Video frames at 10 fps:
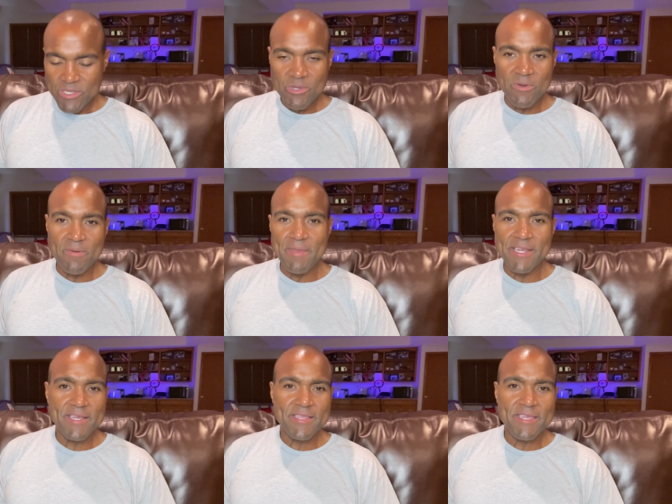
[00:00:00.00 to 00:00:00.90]
So
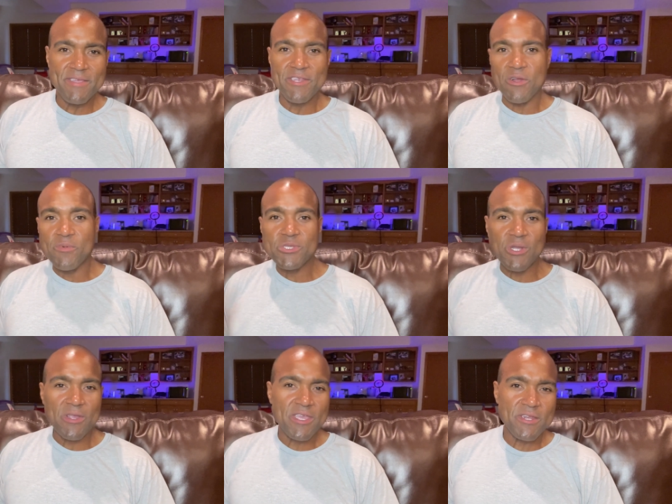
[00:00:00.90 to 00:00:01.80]
immediately, you know, we
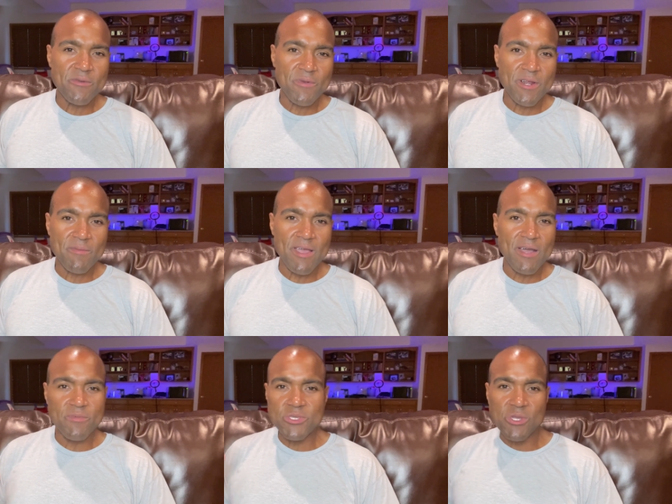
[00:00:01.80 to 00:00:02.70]
start getting the
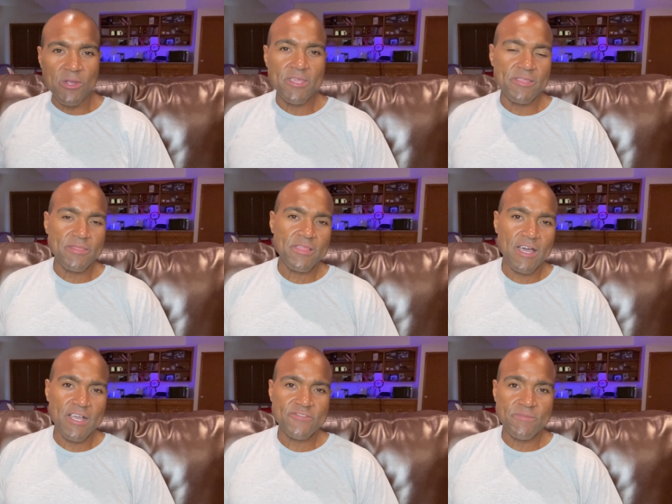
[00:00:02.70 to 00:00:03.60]
runaround. We start getting
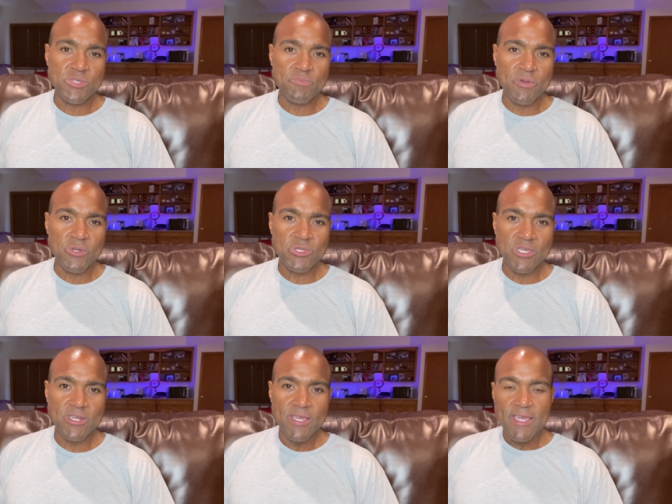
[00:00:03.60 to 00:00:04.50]
lies from this
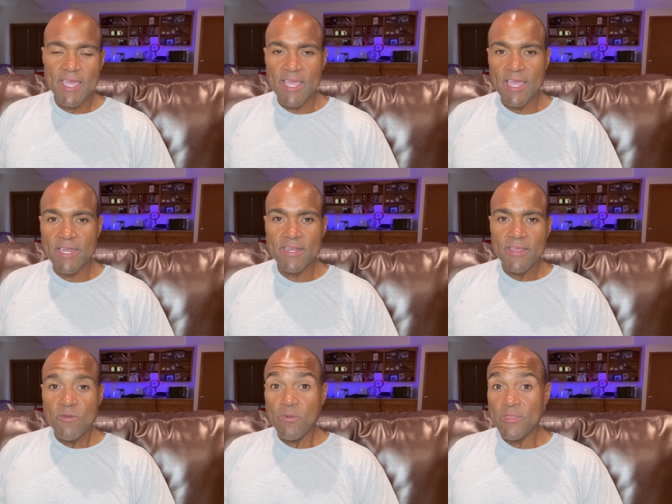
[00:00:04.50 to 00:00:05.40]
person. And
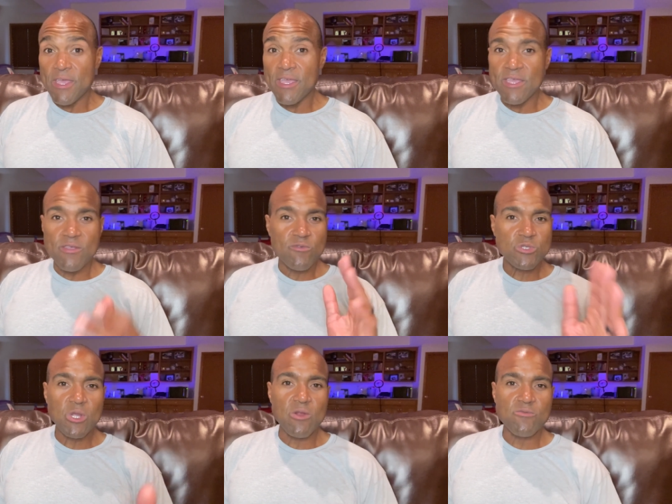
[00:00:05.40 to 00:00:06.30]
when they
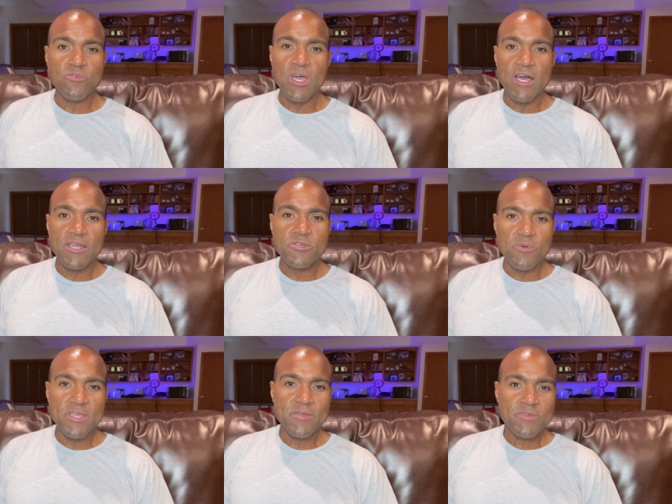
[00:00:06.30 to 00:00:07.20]
start
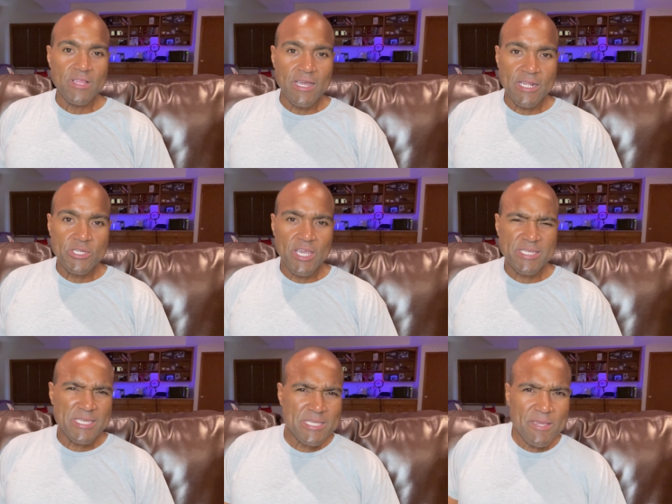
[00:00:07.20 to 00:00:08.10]
doing a lot of
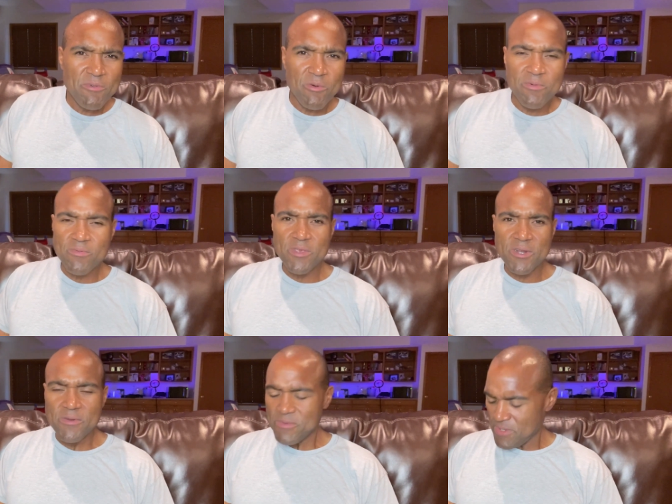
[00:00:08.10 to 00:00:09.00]
checks, they say, well, you
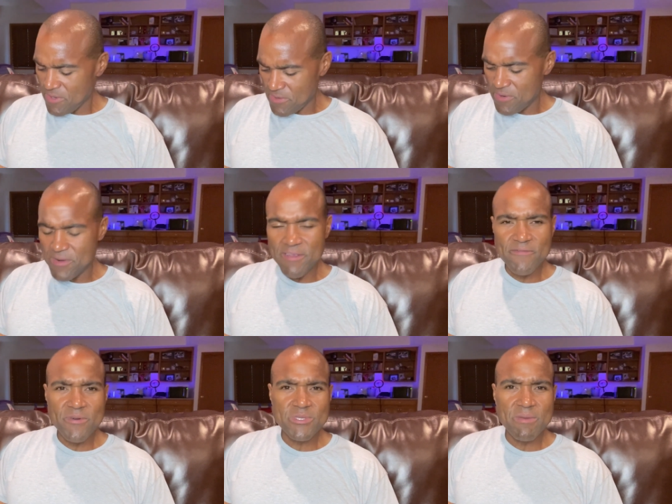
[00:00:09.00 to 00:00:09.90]
know, all your
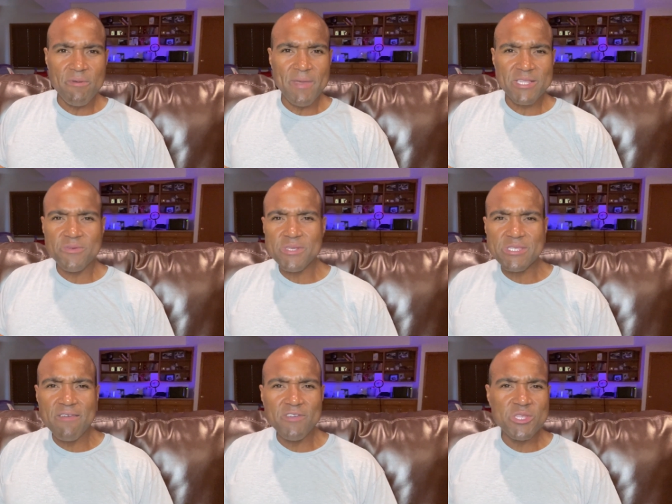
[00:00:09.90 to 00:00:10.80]
info is coming back to a
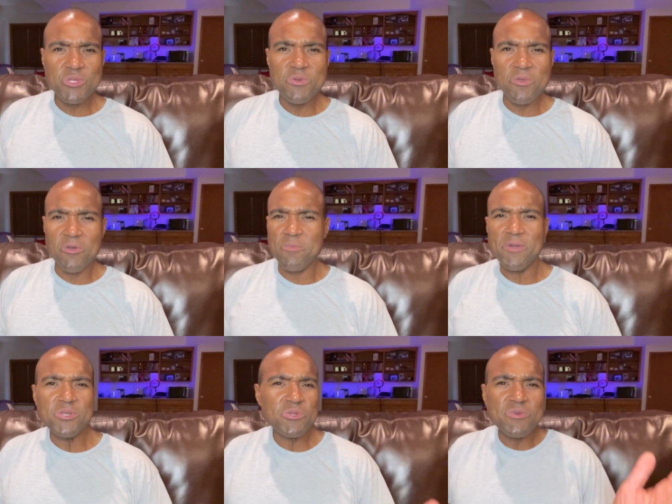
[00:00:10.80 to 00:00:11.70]
72-year-old
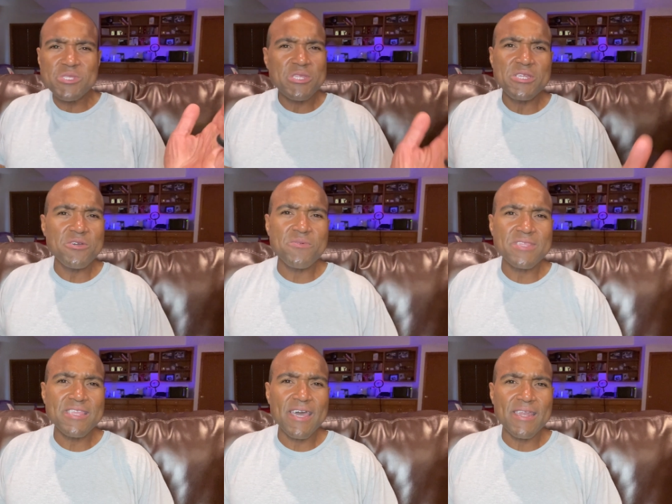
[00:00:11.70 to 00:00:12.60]
person. What's the deal
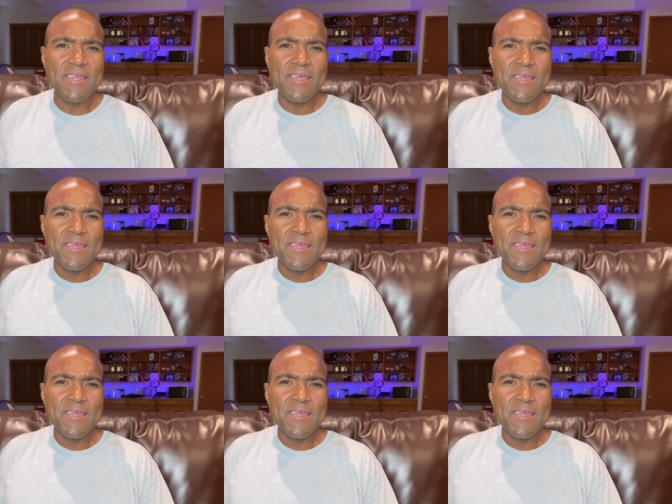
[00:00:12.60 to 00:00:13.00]
with that?